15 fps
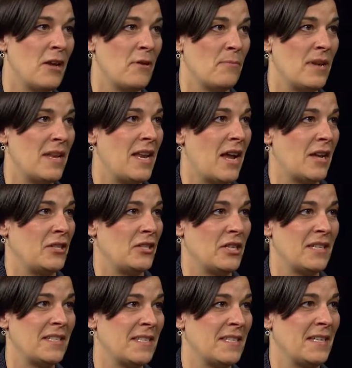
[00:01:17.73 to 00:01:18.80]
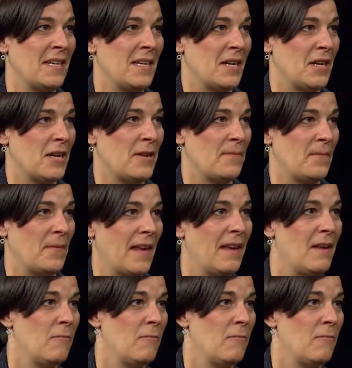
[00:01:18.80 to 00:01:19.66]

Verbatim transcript: but not just um, eh,